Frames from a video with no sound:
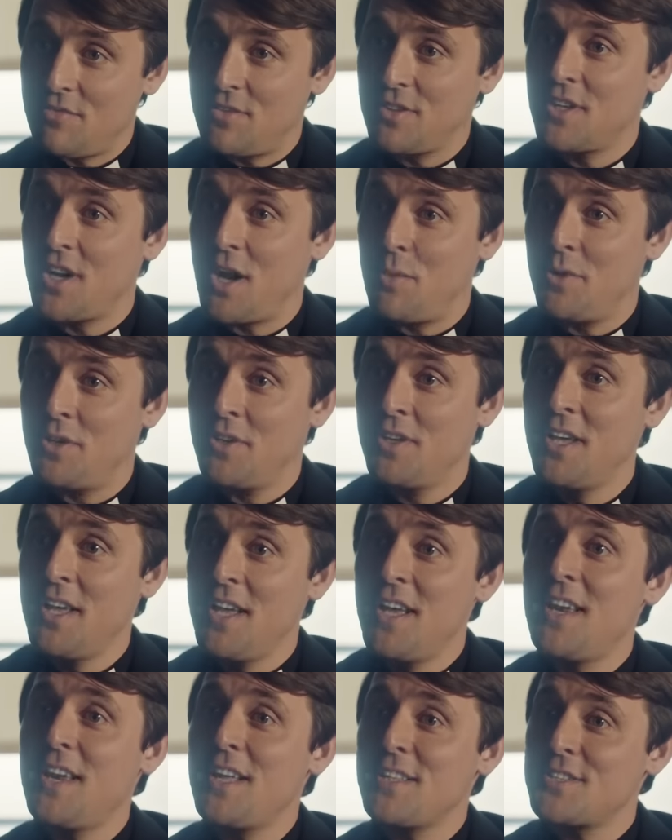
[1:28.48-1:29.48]
have in common.
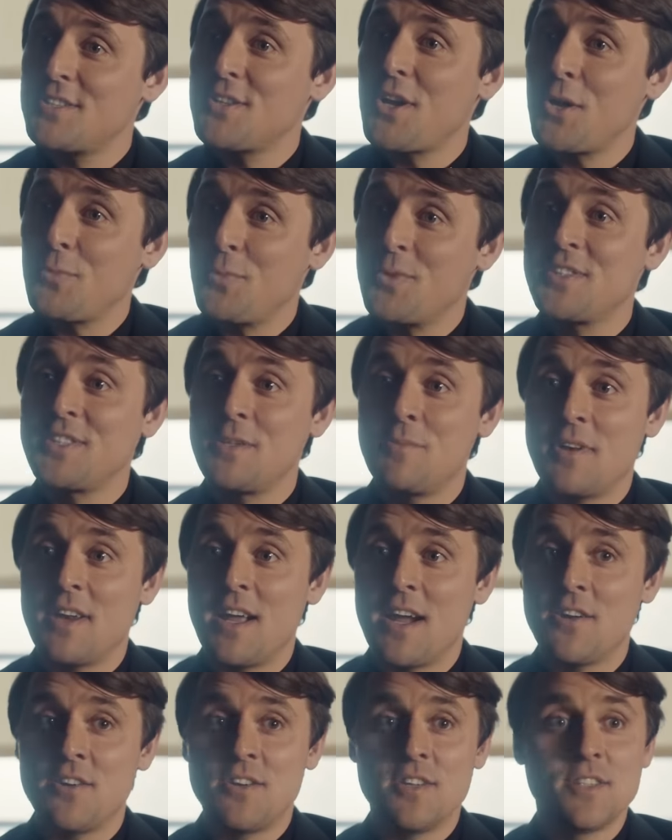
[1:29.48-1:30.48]
Let's start with
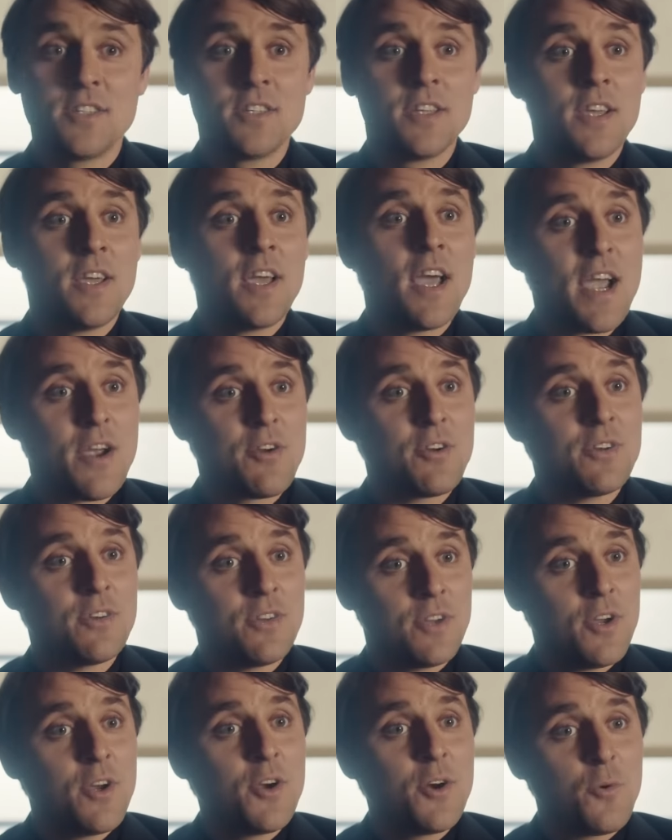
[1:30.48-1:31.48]
similarities.
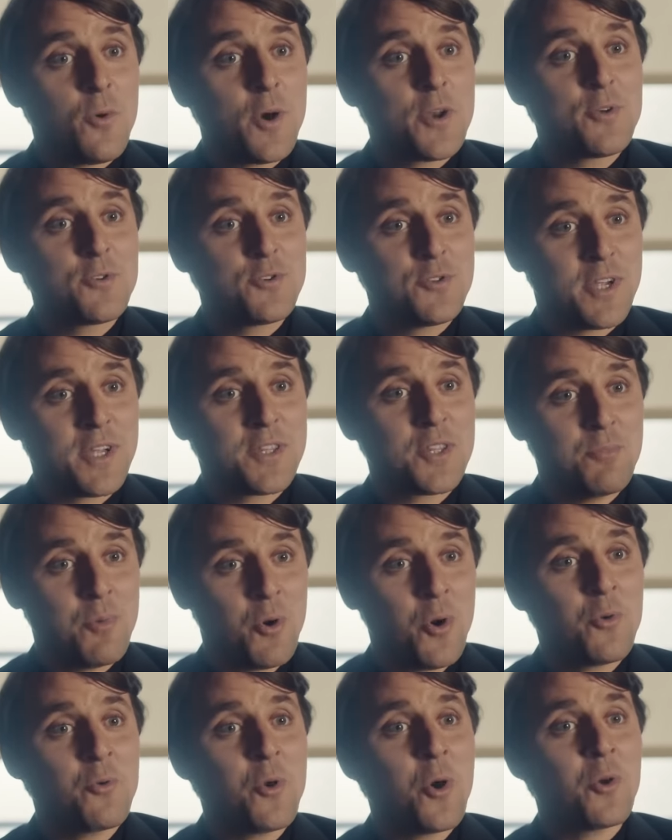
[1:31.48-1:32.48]
Erin, why don't you get the
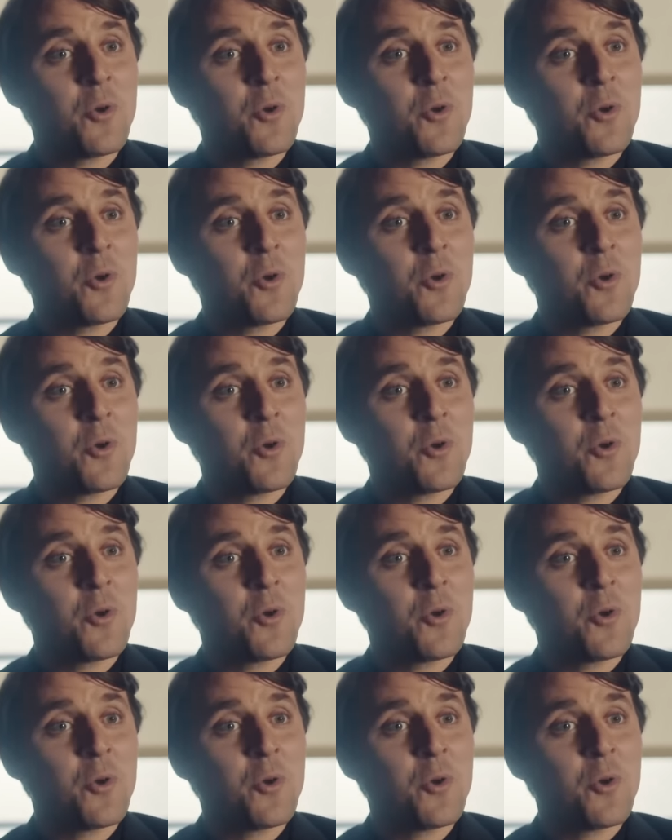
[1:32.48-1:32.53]
ball